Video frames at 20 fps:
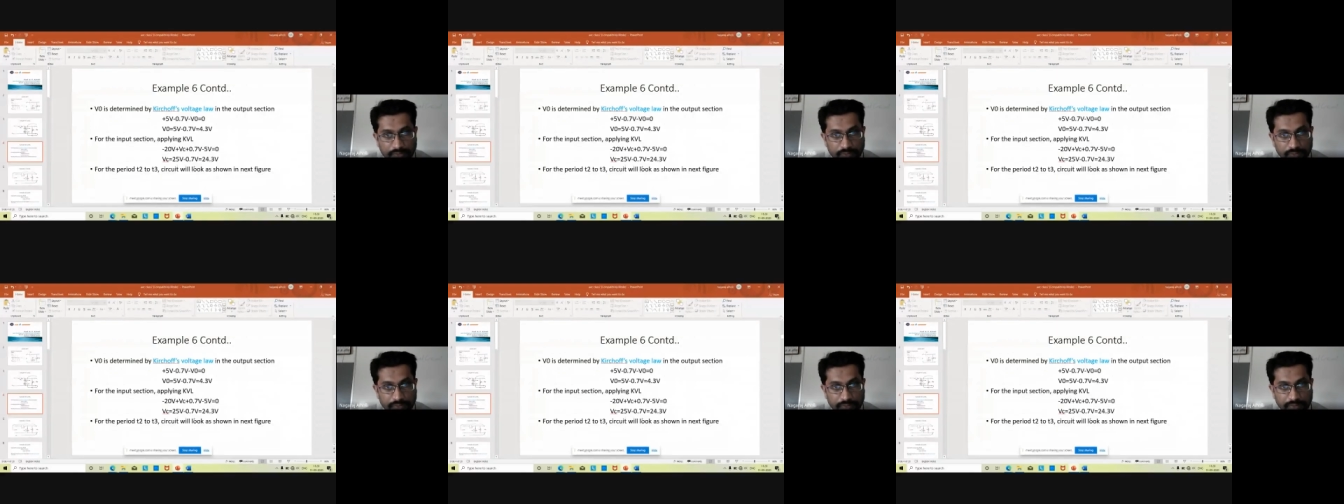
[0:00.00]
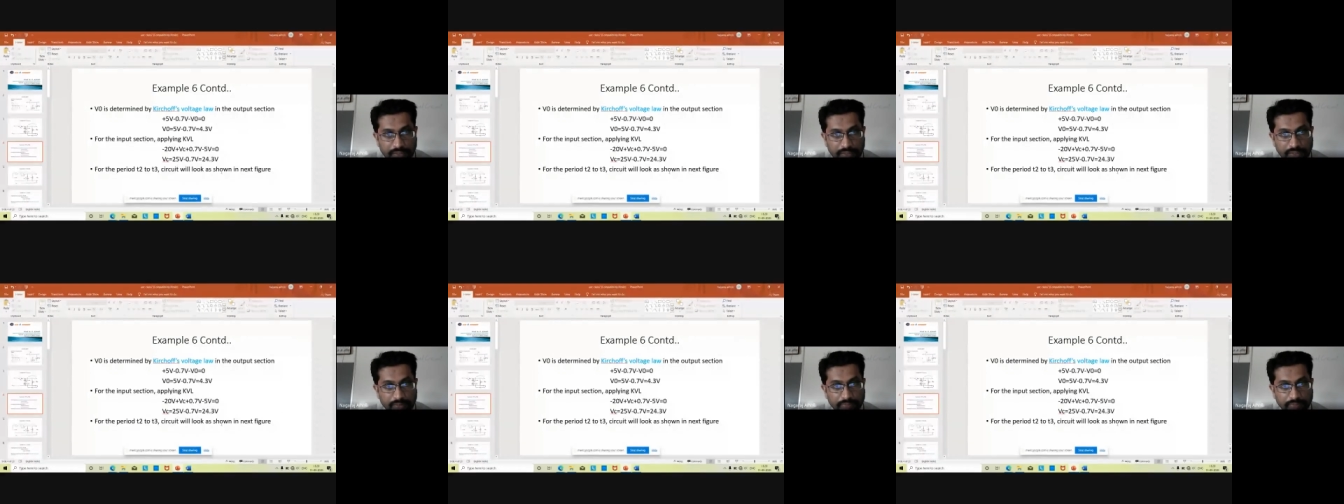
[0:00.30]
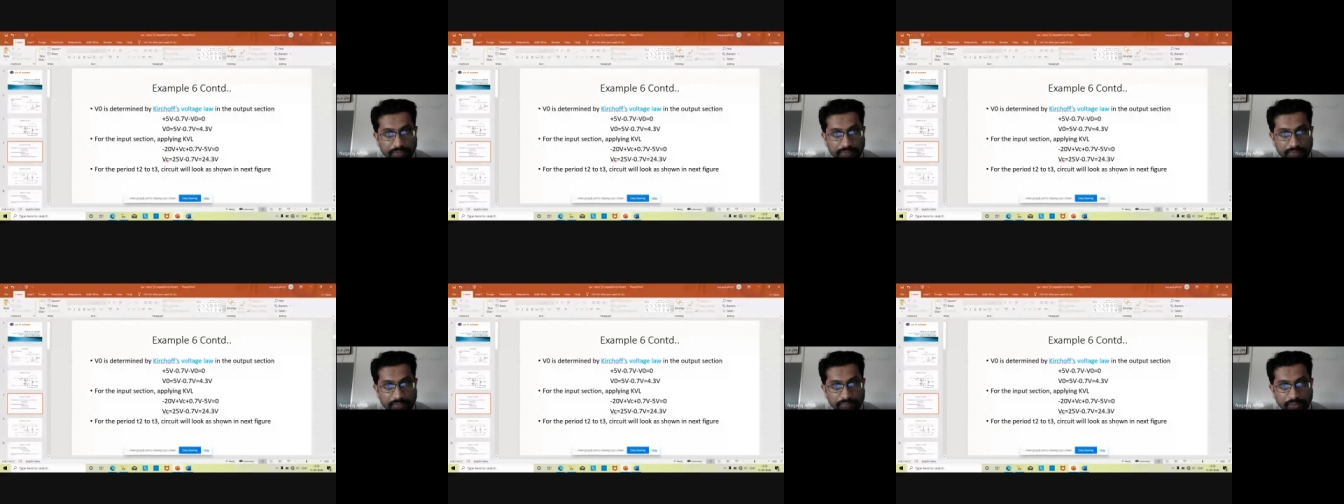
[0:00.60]
So here I
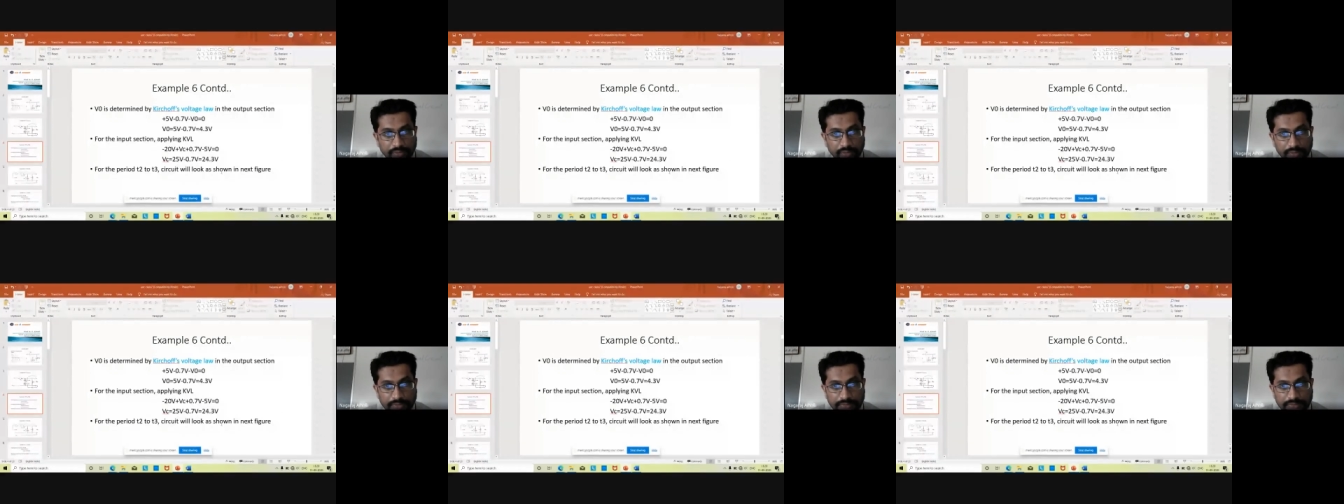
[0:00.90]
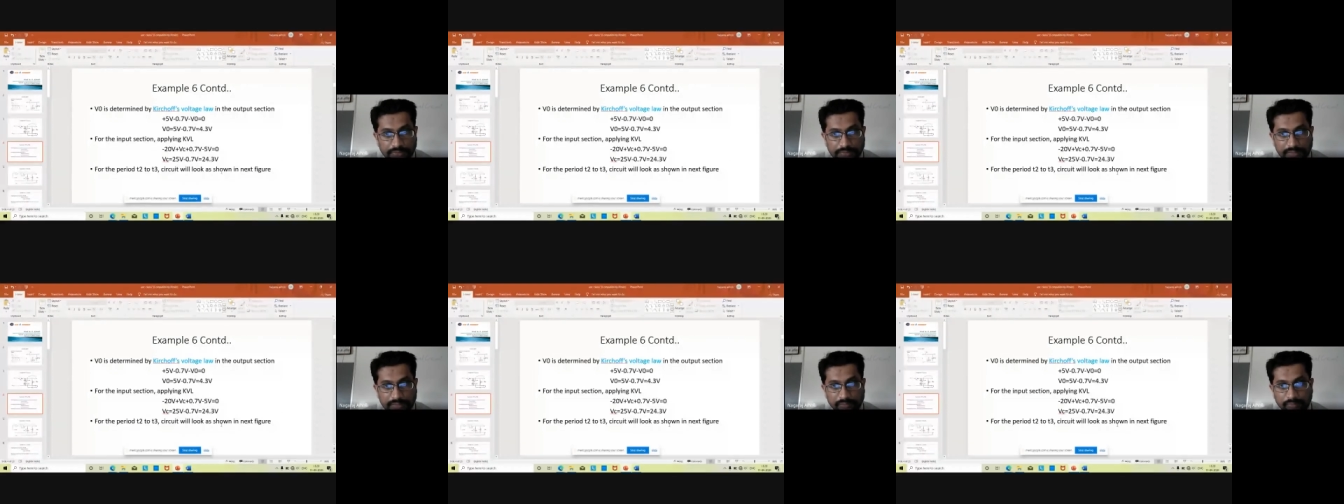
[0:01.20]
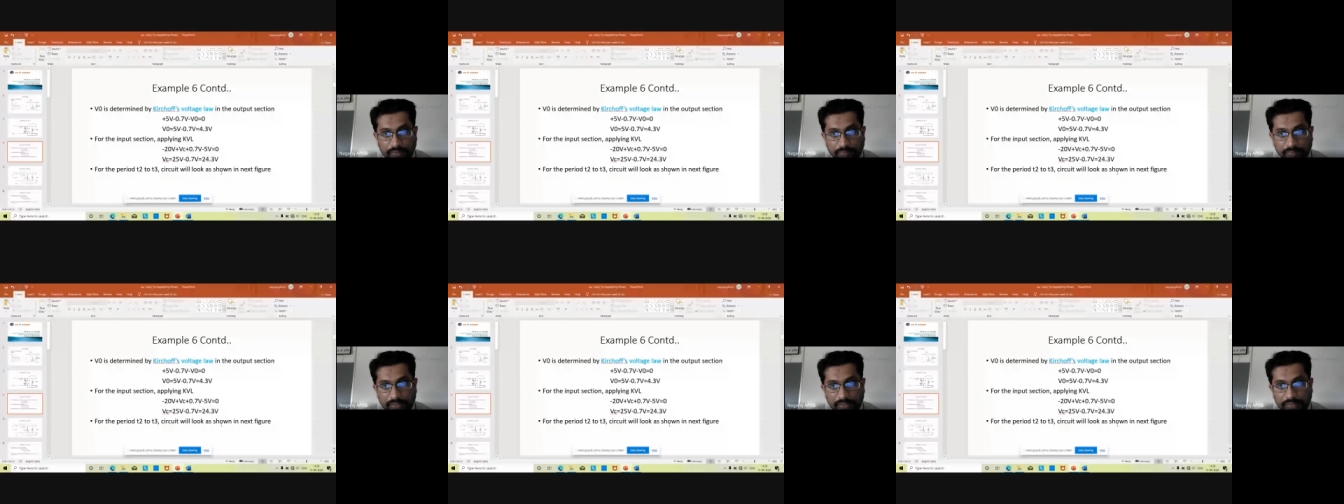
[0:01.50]
have written V0 is
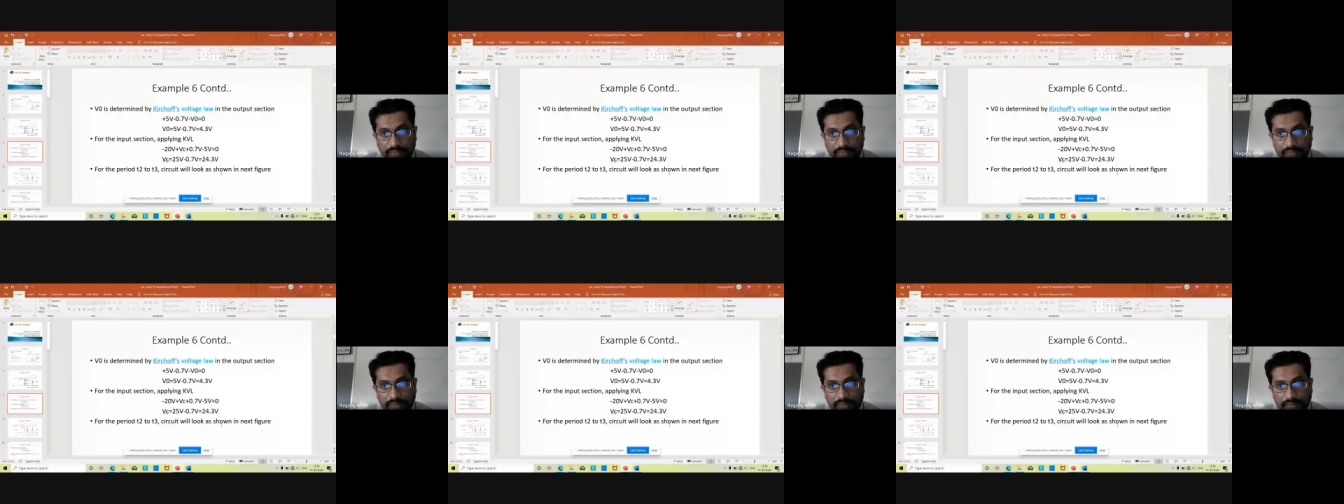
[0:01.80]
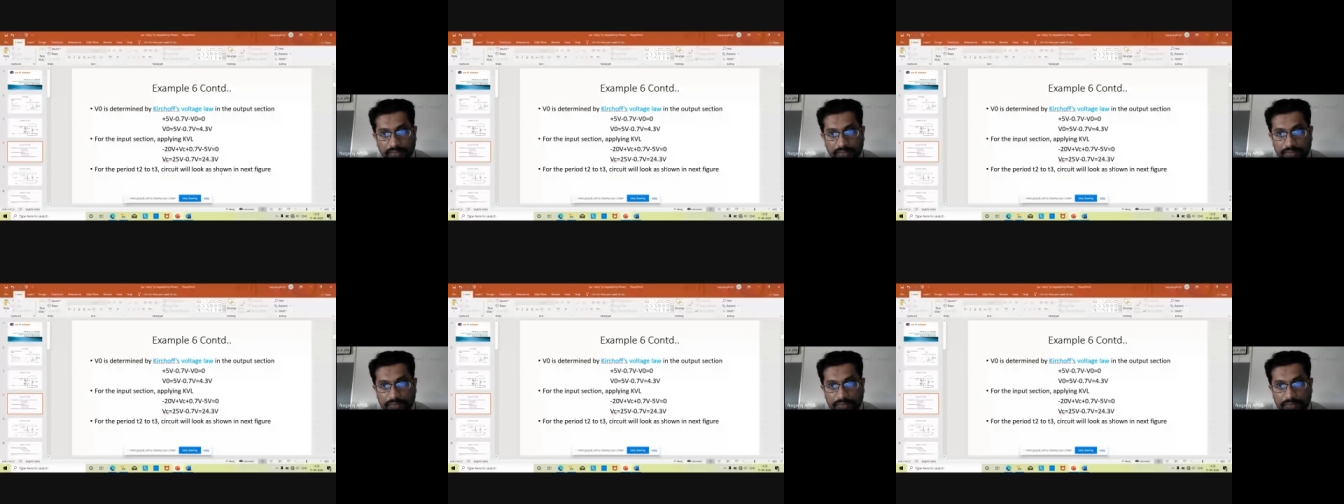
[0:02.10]
determined by the